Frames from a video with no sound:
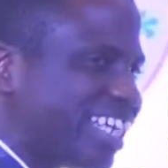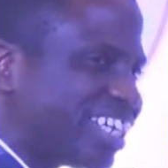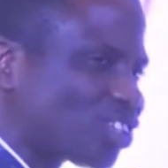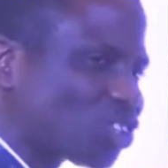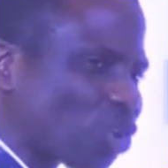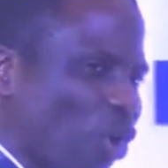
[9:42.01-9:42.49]

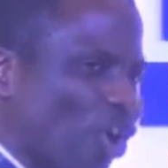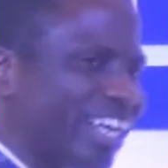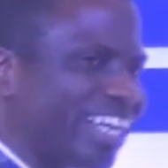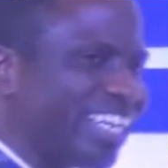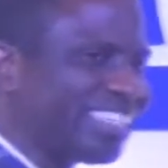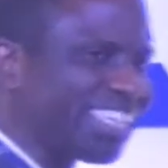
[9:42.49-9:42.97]
and
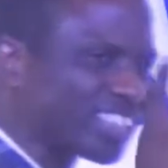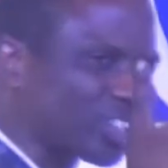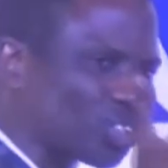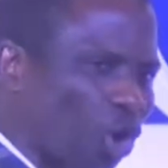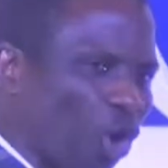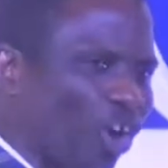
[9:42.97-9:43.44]
toiling and
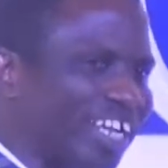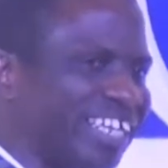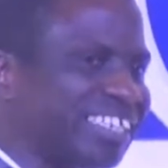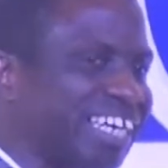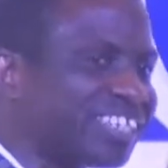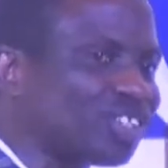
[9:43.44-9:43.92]

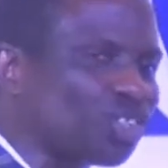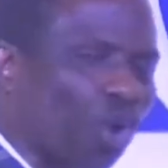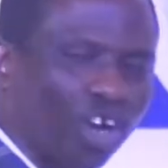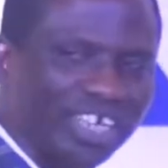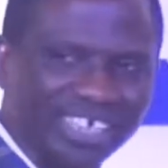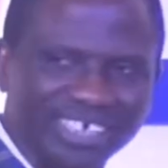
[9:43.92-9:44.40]
toiling and
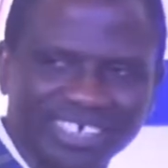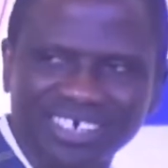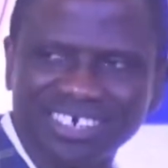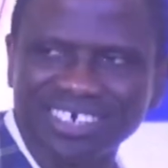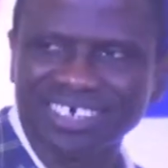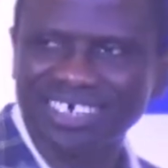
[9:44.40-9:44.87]
toiling,
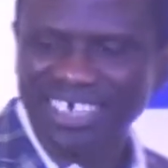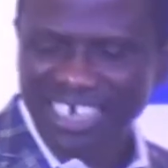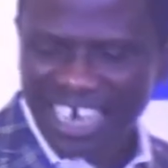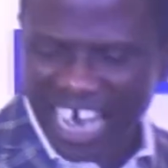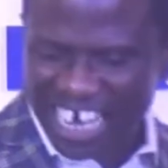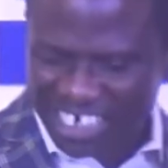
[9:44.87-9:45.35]

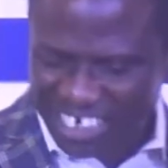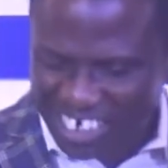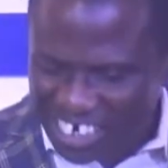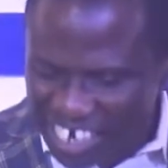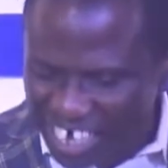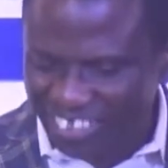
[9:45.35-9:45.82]
and
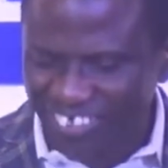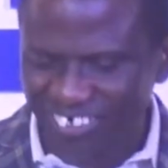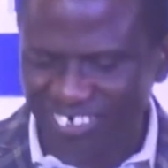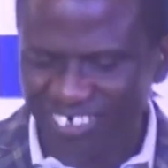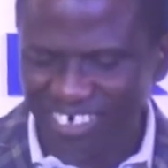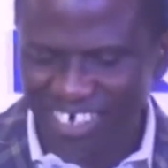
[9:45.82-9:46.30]

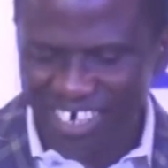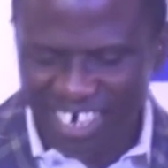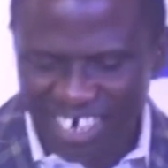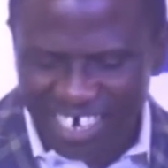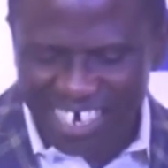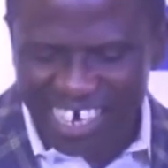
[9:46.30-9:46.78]
yet
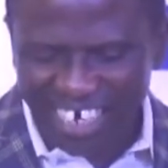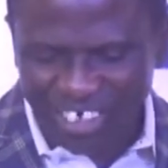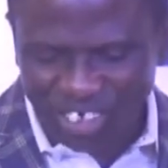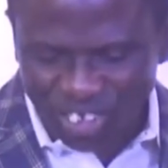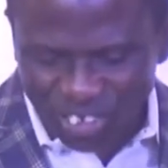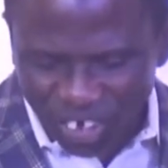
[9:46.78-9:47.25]
he
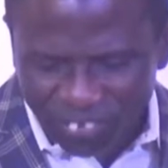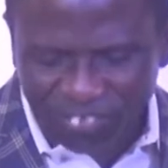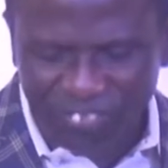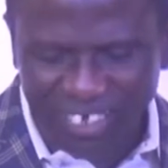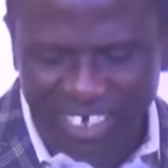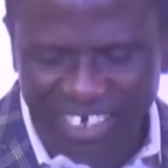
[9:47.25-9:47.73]
has
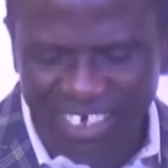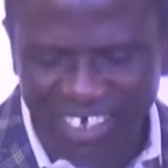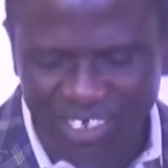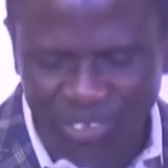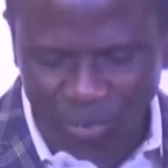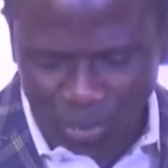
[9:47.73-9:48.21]

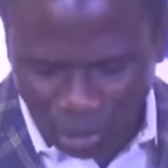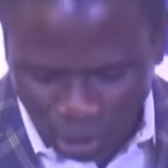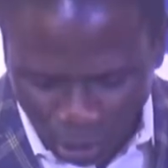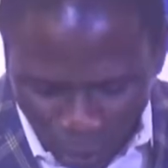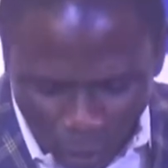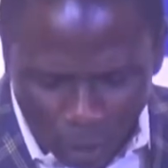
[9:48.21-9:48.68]
nothing to
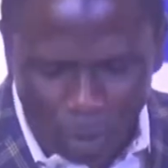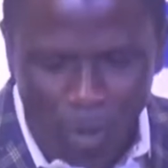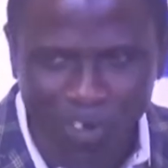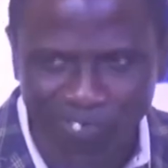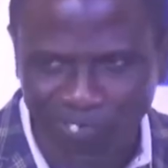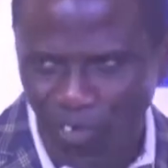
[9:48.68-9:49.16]
show
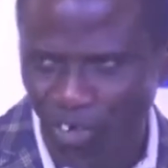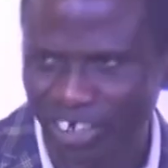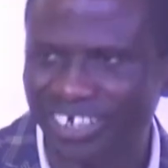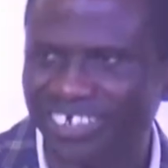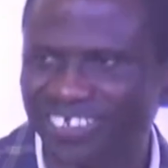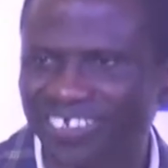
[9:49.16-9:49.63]
for
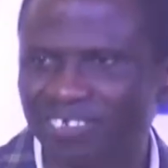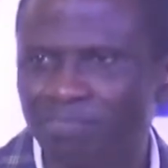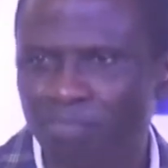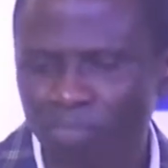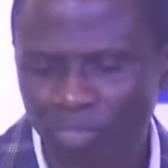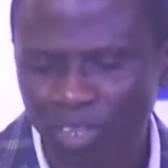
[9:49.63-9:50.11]
it?
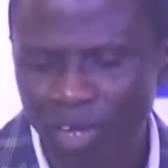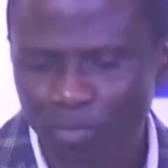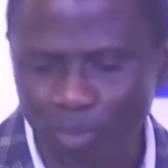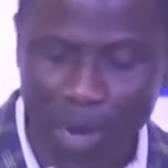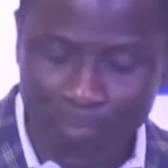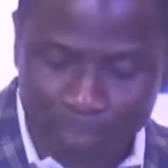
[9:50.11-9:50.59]

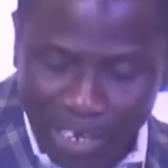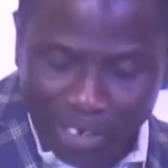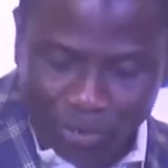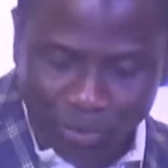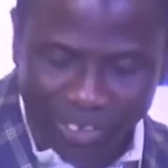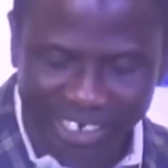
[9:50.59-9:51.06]
Well, I pray
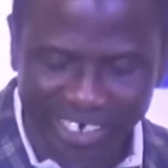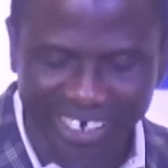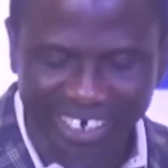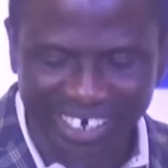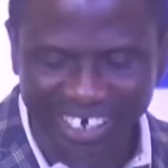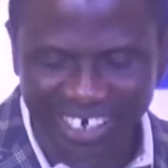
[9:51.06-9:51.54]

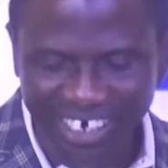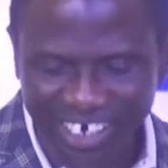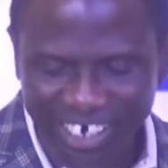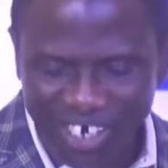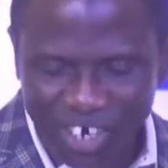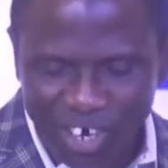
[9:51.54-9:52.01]
today,
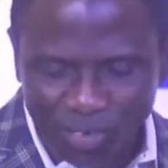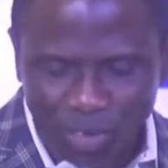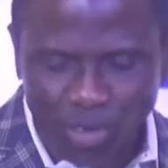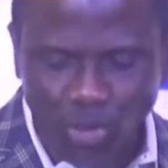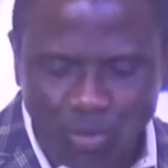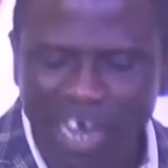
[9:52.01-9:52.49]

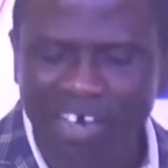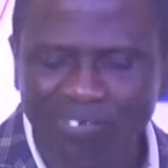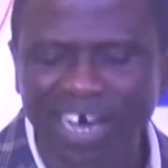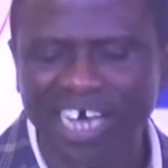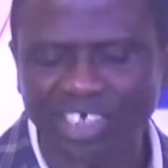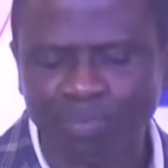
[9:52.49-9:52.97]

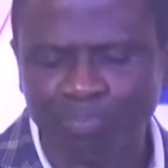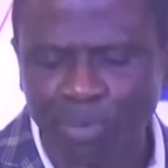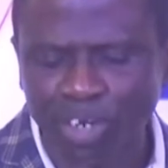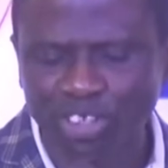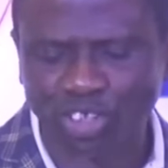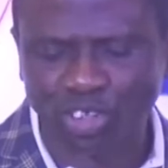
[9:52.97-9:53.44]
whatsoever has
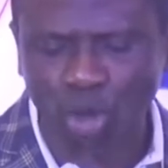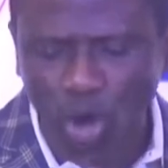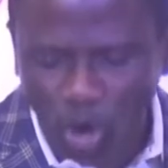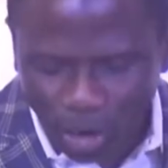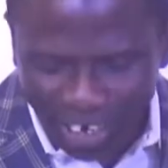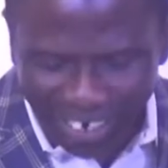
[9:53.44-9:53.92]
brought
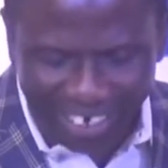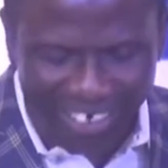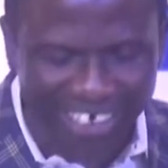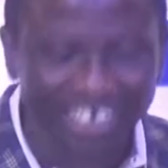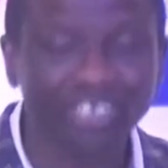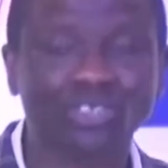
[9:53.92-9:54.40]
toil
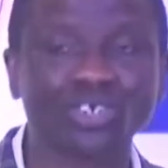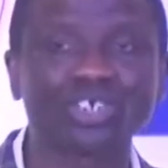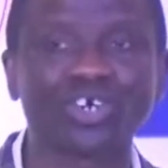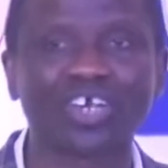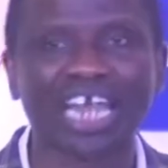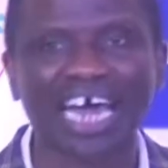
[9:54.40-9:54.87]
into
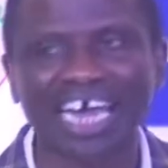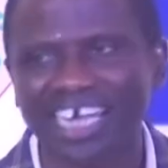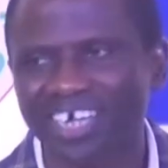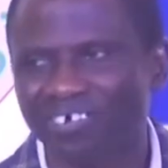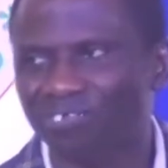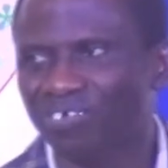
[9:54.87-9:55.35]
your
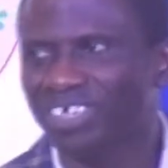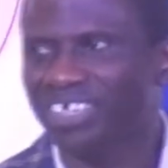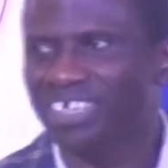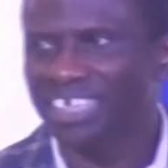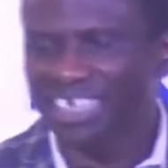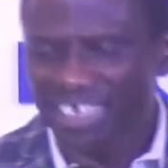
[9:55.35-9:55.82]
life,
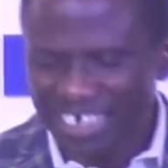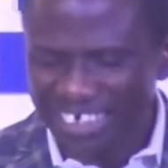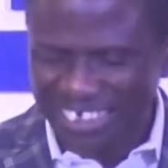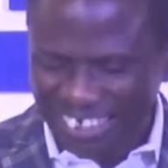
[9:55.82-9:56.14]
it